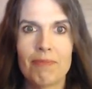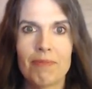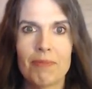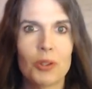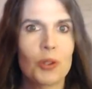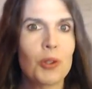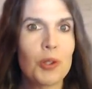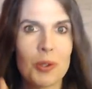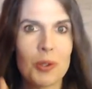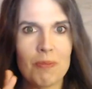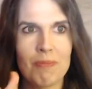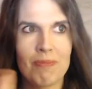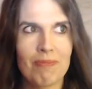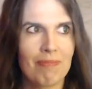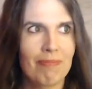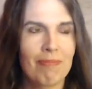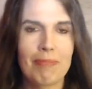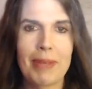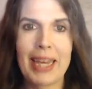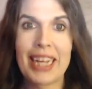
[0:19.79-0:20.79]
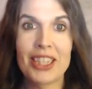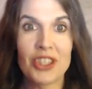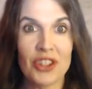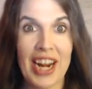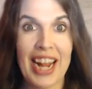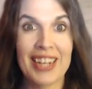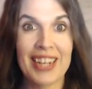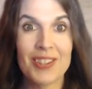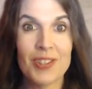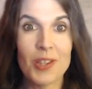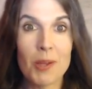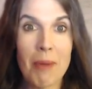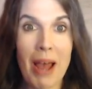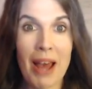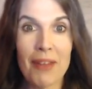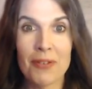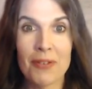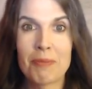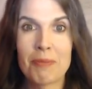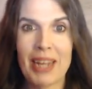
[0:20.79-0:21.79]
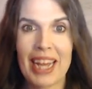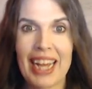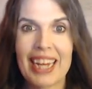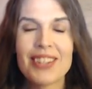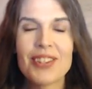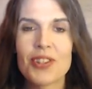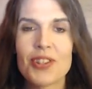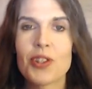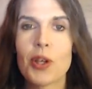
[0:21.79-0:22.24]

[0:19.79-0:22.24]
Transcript: which is Being Trans, the Bathroom Dance,